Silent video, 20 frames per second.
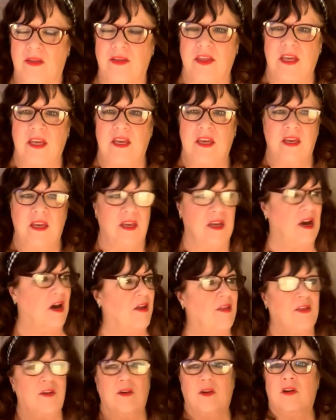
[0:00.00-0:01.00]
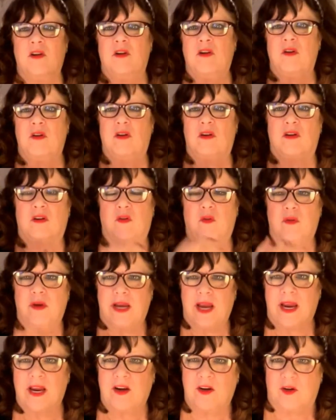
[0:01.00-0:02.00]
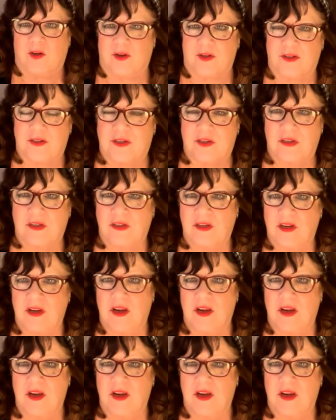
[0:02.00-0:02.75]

The other creators,